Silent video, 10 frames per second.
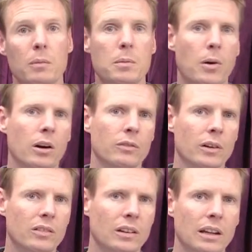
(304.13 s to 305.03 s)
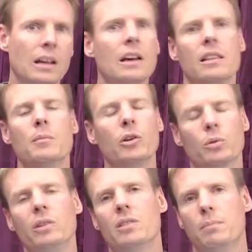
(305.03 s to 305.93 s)
that I'm a part of recently, the most
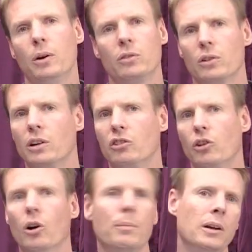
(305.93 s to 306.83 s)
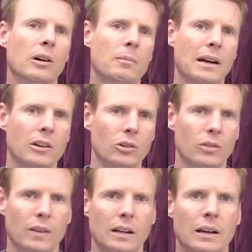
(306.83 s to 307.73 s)
recent posts are going to show up here on my news
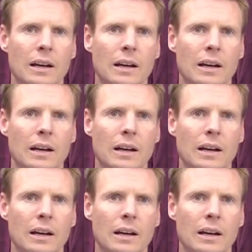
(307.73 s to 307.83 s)
feed.